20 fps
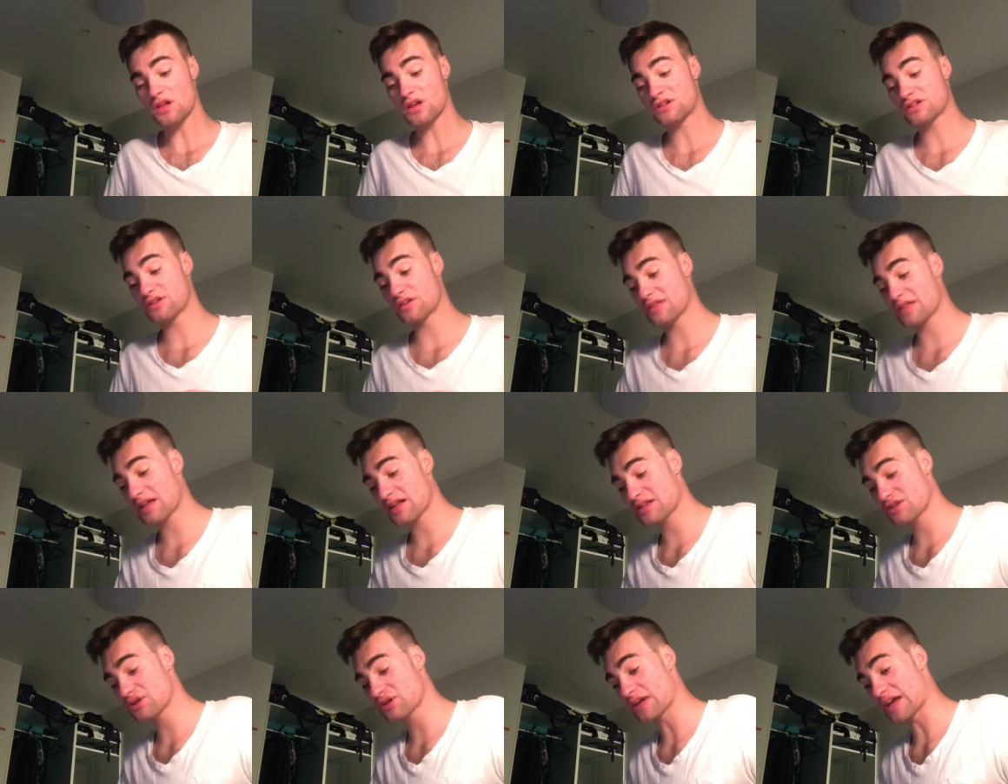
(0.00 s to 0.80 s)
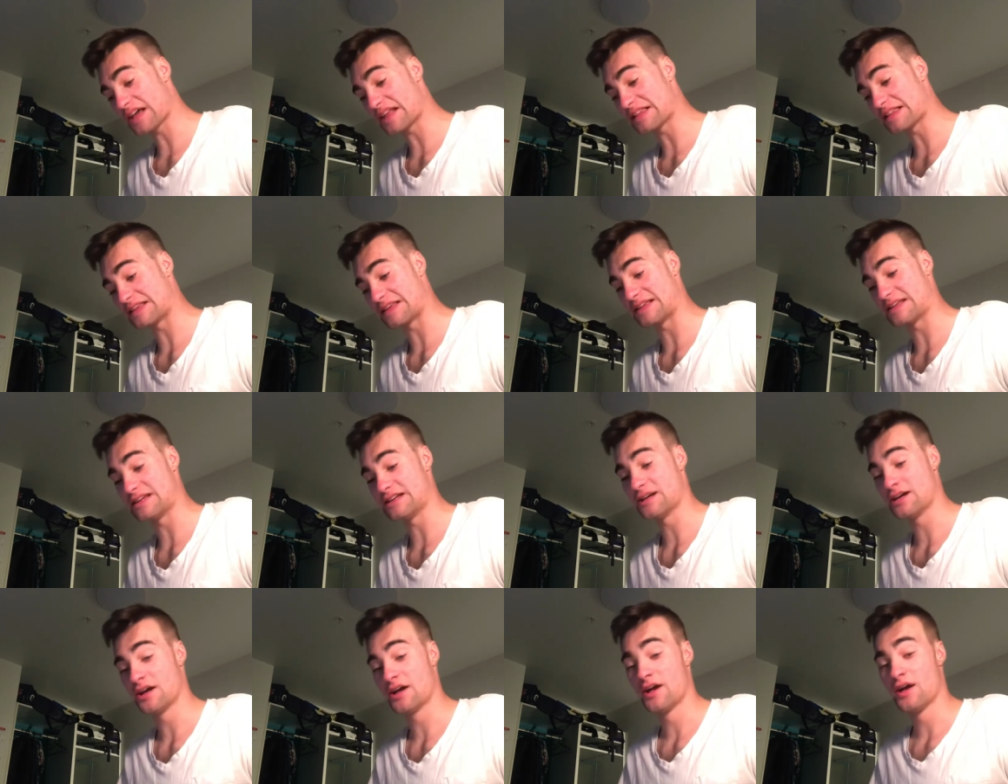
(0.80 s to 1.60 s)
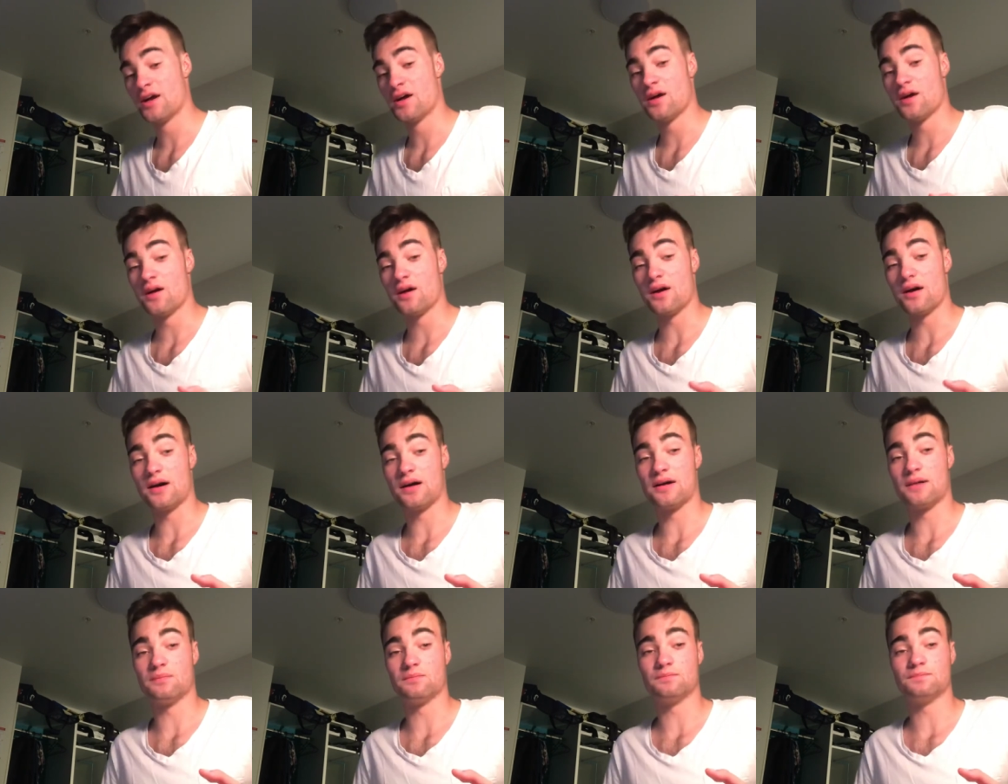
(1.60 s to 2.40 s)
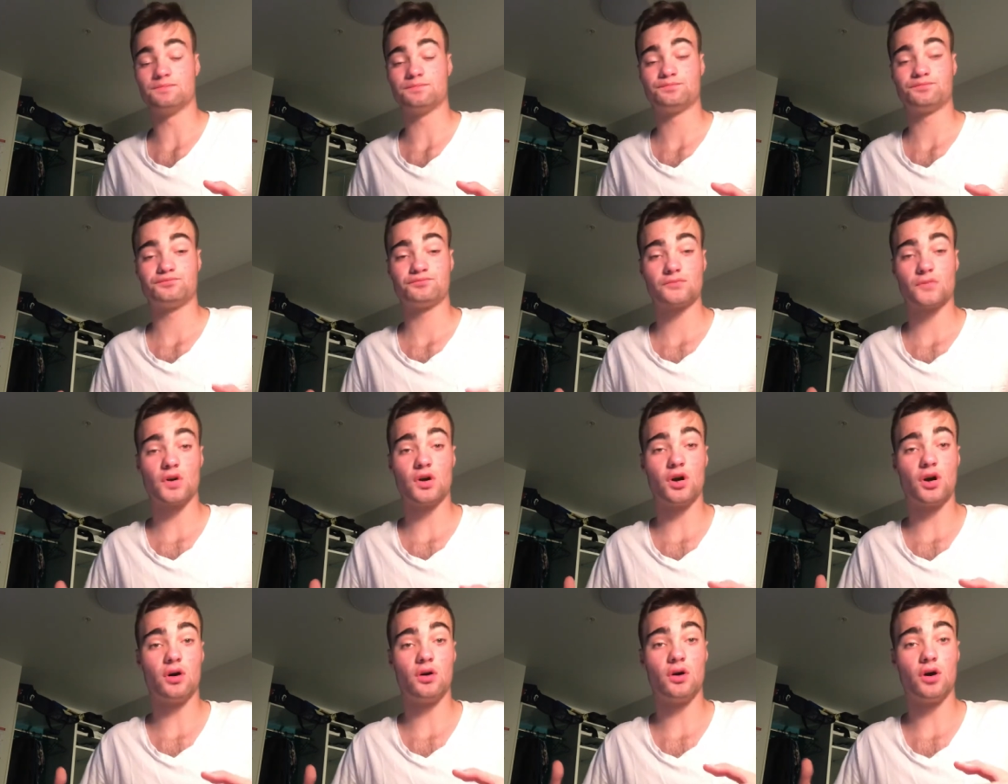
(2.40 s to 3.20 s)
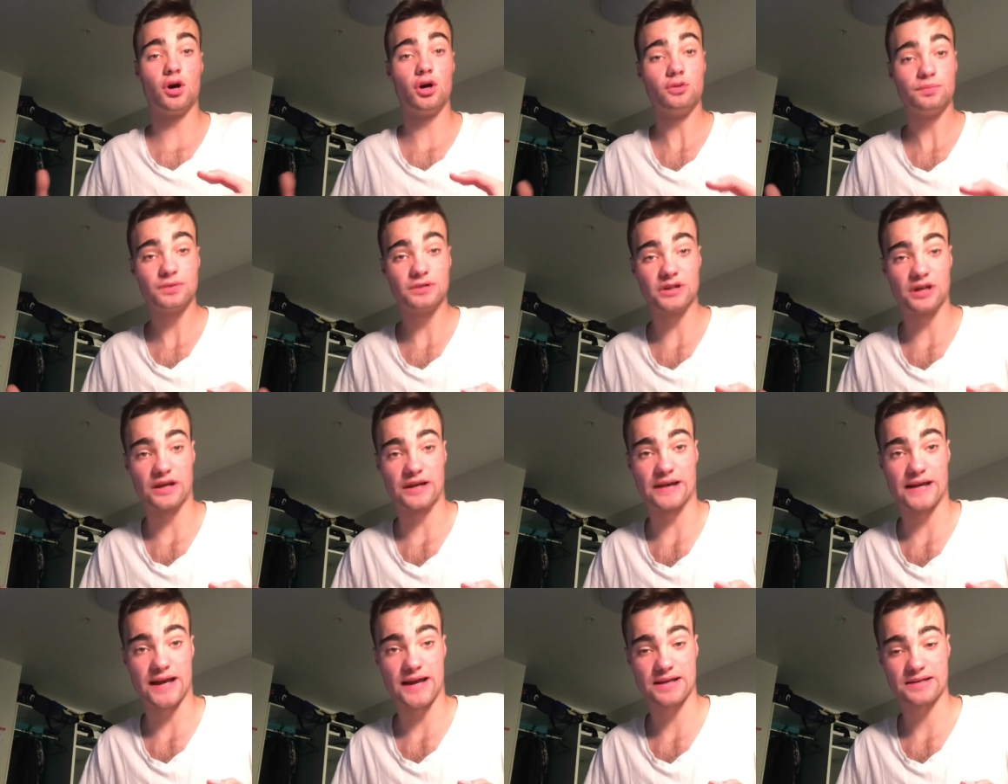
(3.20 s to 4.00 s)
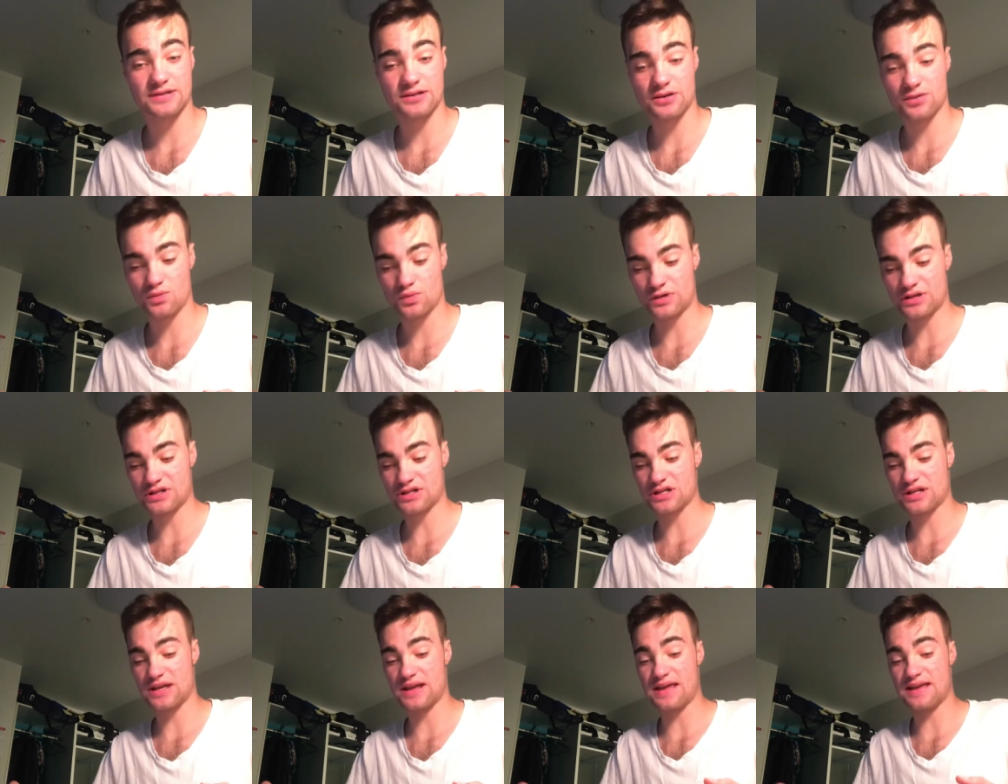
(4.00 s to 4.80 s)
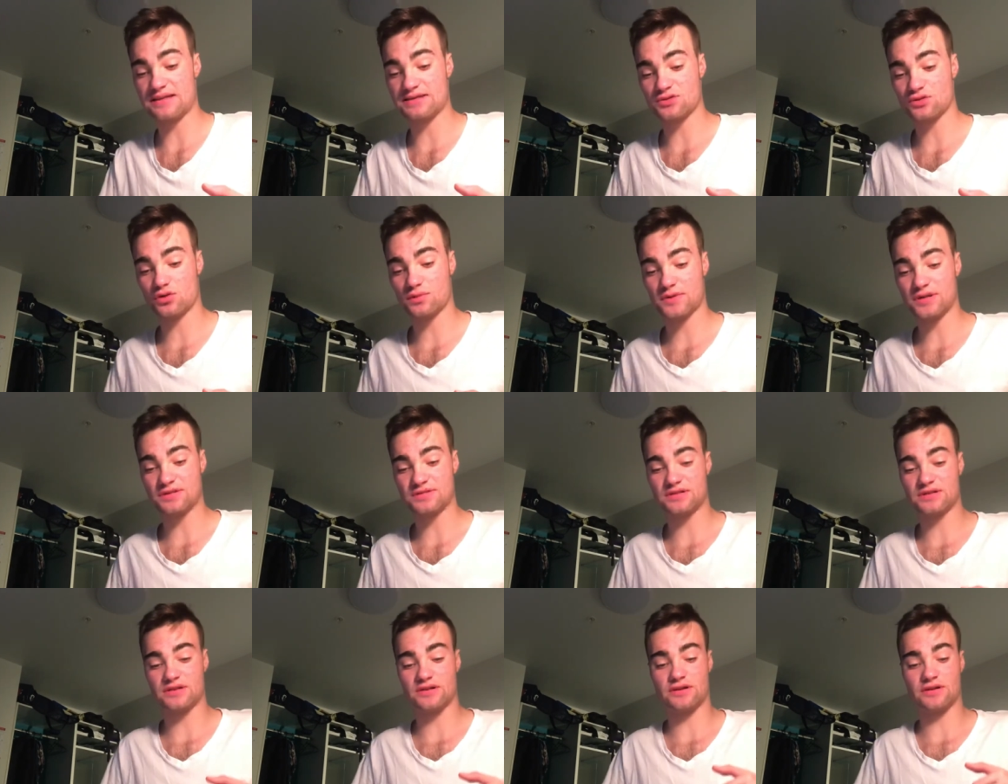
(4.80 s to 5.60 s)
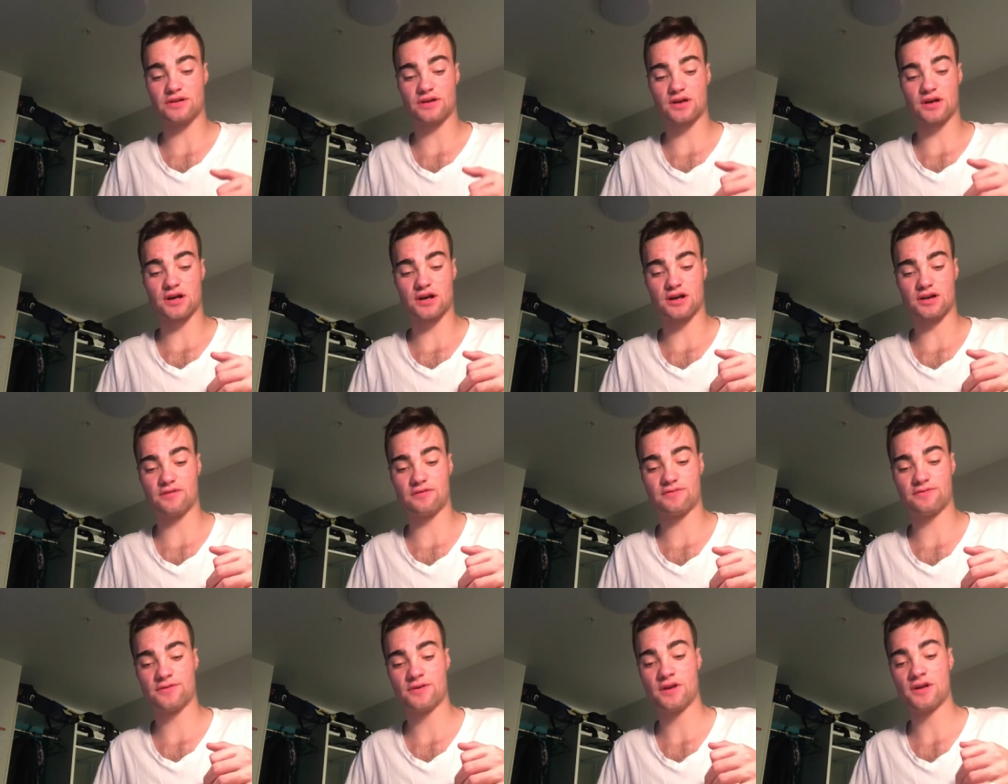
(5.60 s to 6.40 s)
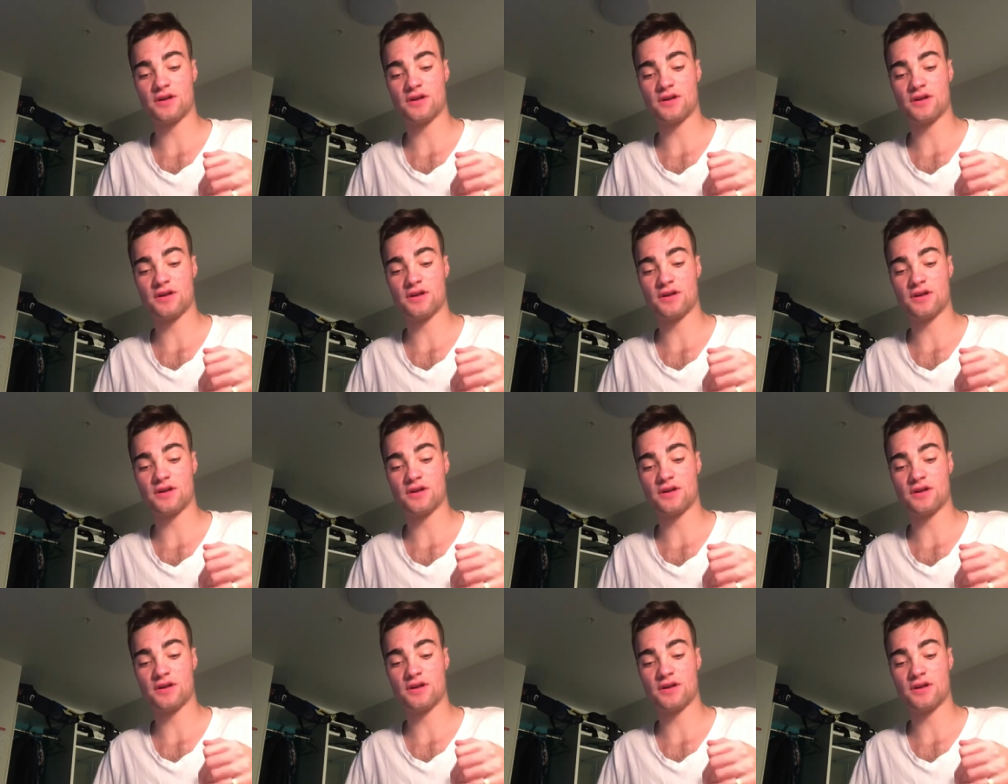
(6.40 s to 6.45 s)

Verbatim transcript: So then you get the um, open hi-hat, which is almost a kind of,